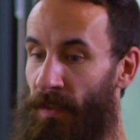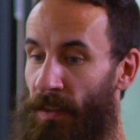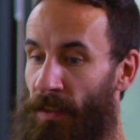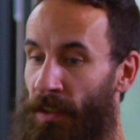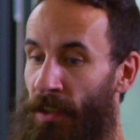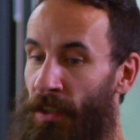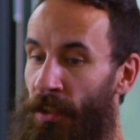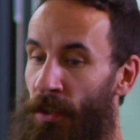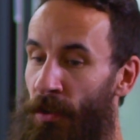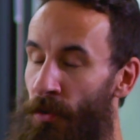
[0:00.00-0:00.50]

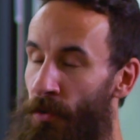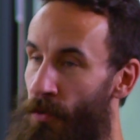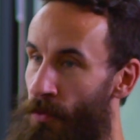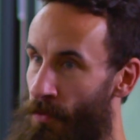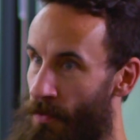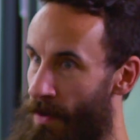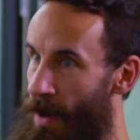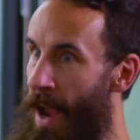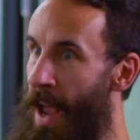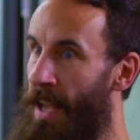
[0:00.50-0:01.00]

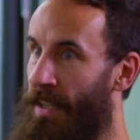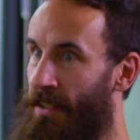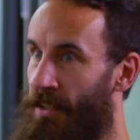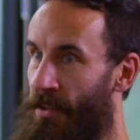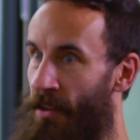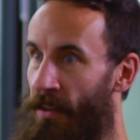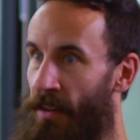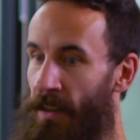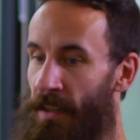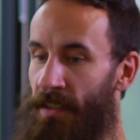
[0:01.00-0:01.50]
you as
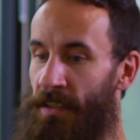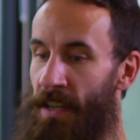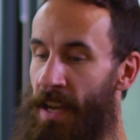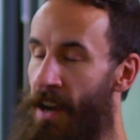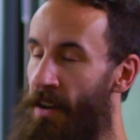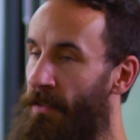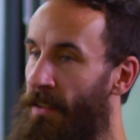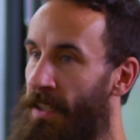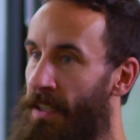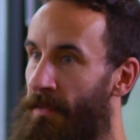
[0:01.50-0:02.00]
an artist
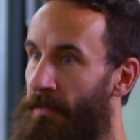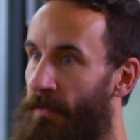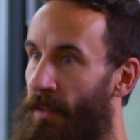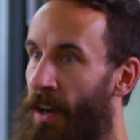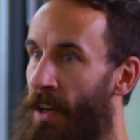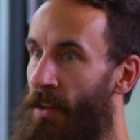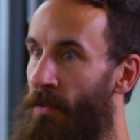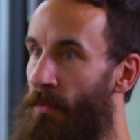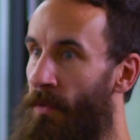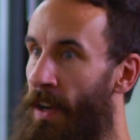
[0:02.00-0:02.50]
now need to
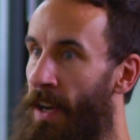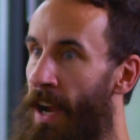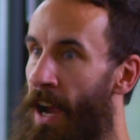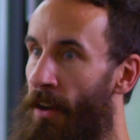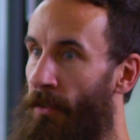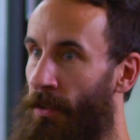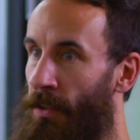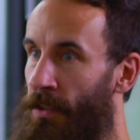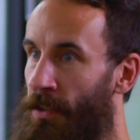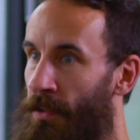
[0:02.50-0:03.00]
find a way,
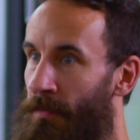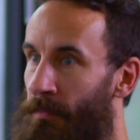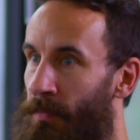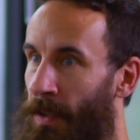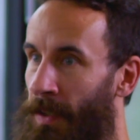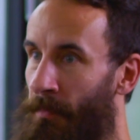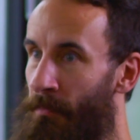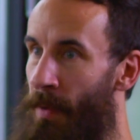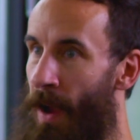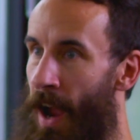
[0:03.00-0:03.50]
how can you
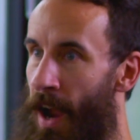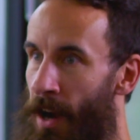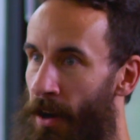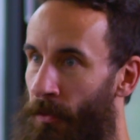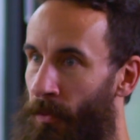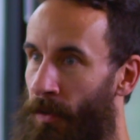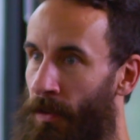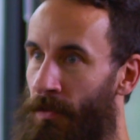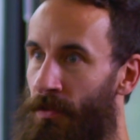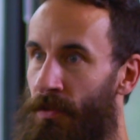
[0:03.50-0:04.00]
bring
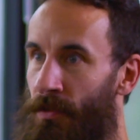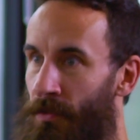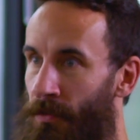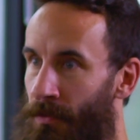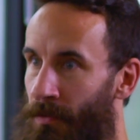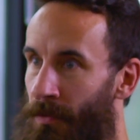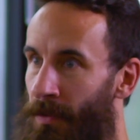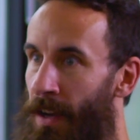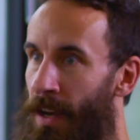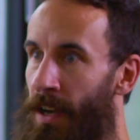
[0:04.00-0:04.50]
power
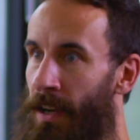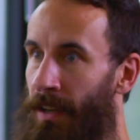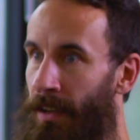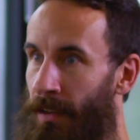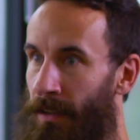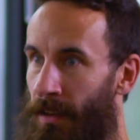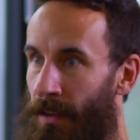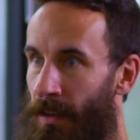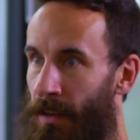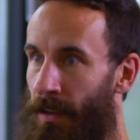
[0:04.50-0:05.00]
to
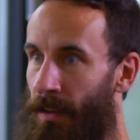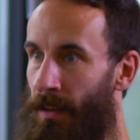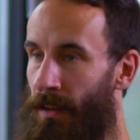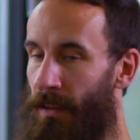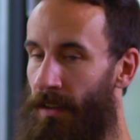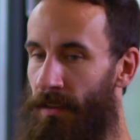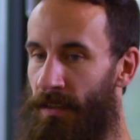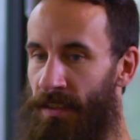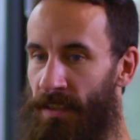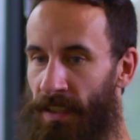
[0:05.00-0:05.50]
a
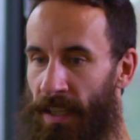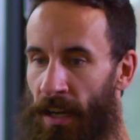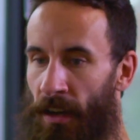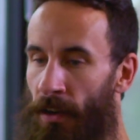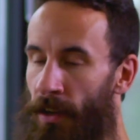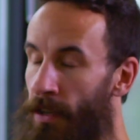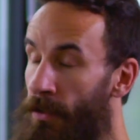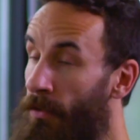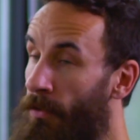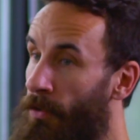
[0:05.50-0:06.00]

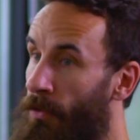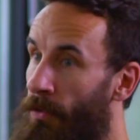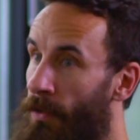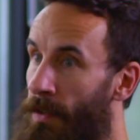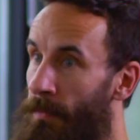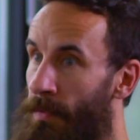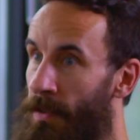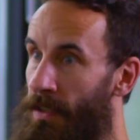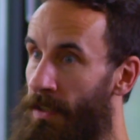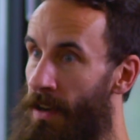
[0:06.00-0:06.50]
scary or
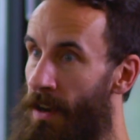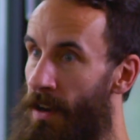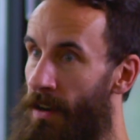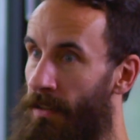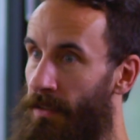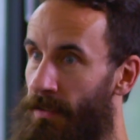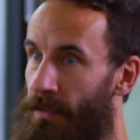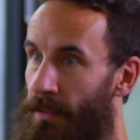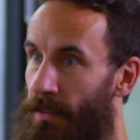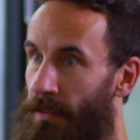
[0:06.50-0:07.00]
creepy
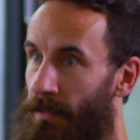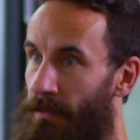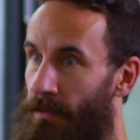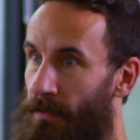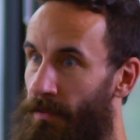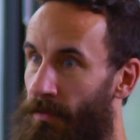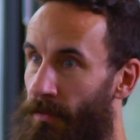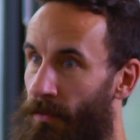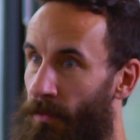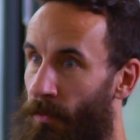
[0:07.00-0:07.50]
character
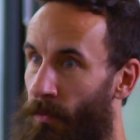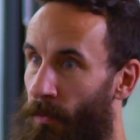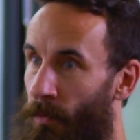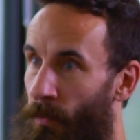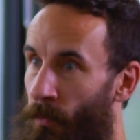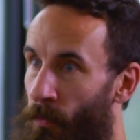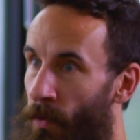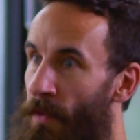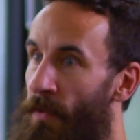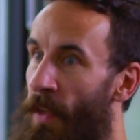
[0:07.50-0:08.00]

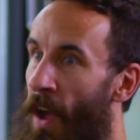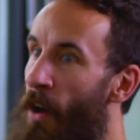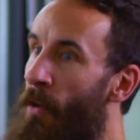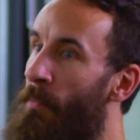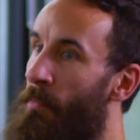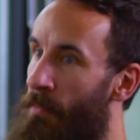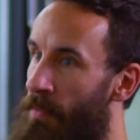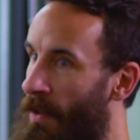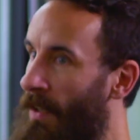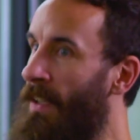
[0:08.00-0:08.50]

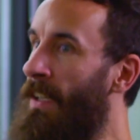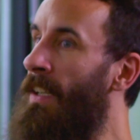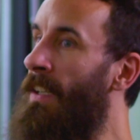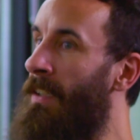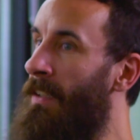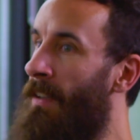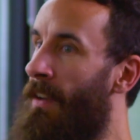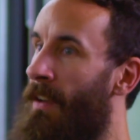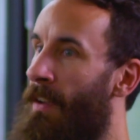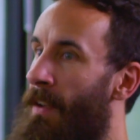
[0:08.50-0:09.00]
without
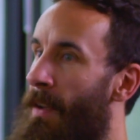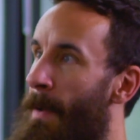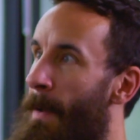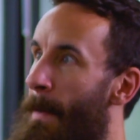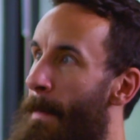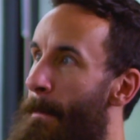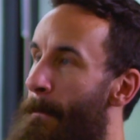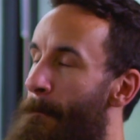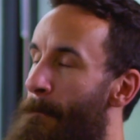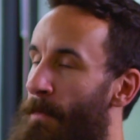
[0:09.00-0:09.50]
bringing
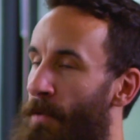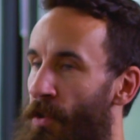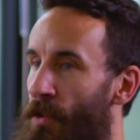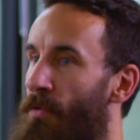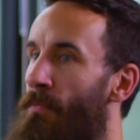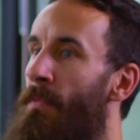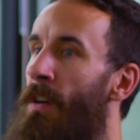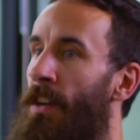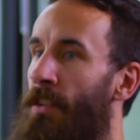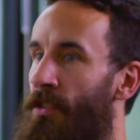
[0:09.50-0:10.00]

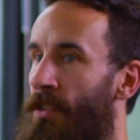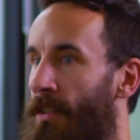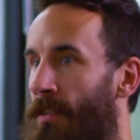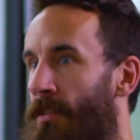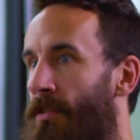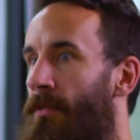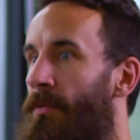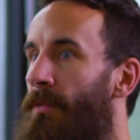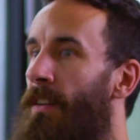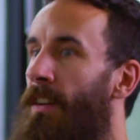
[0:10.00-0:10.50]
too much
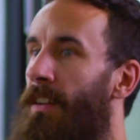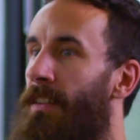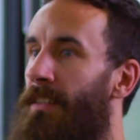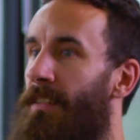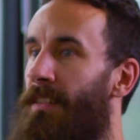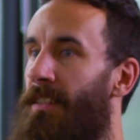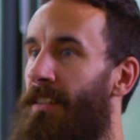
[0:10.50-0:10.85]
into it?